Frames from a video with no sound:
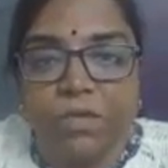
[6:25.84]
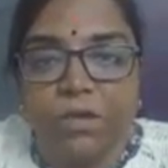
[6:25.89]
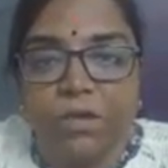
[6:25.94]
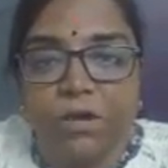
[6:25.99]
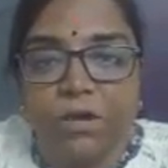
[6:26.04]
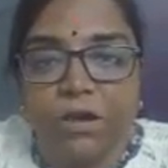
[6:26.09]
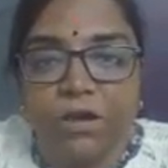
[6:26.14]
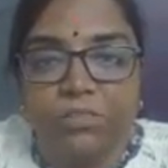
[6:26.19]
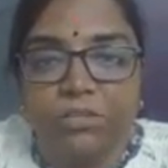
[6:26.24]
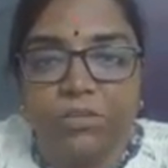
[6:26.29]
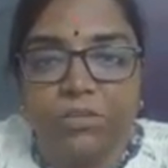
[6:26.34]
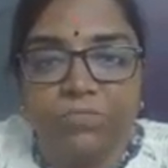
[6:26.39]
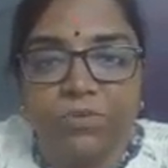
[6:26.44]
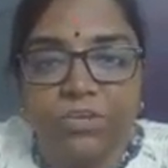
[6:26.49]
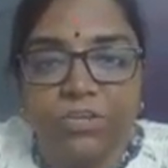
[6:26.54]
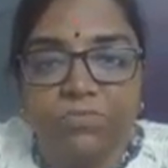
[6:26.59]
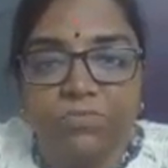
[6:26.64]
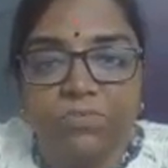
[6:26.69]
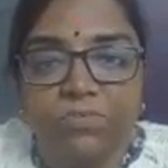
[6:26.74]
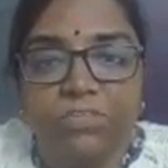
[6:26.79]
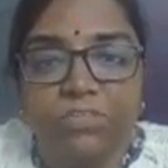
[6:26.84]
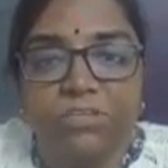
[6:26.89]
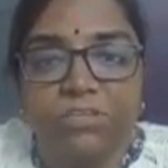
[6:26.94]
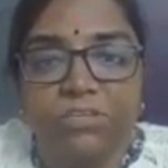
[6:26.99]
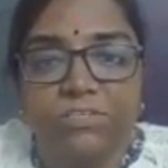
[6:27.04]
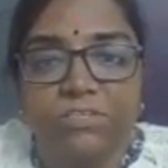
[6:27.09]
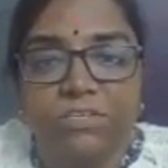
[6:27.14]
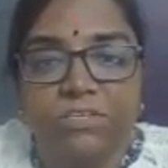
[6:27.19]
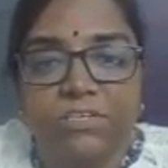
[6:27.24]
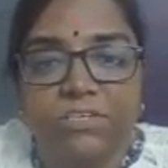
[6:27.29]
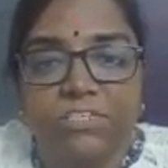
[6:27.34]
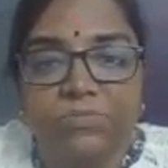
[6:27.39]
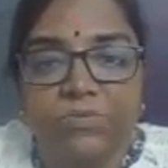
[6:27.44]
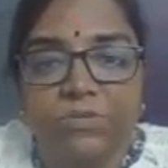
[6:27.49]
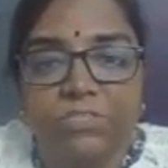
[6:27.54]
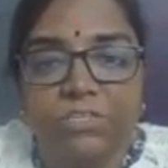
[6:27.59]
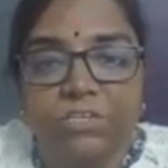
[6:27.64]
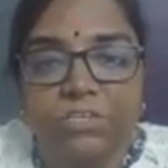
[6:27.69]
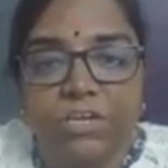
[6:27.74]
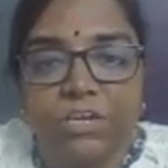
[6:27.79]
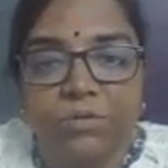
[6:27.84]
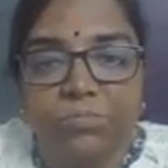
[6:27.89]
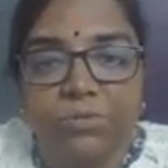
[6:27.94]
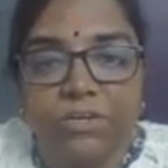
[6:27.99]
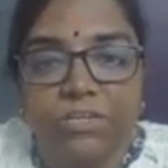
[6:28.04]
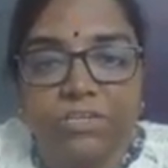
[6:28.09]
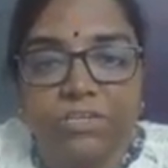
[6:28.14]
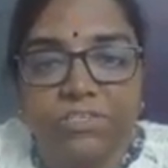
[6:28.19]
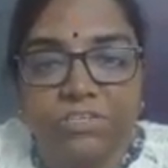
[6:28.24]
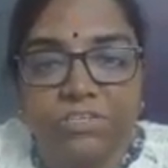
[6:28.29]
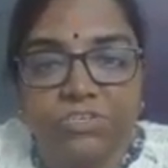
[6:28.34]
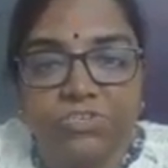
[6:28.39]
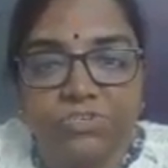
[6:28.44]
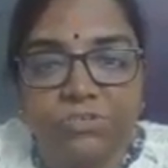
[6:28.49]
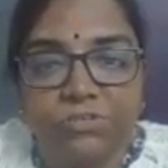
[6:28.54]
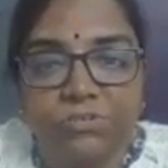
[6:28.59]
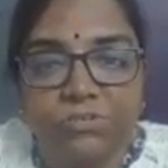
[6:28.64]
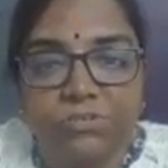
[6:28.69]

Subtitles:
And then whenever there is a sp3 hybridization,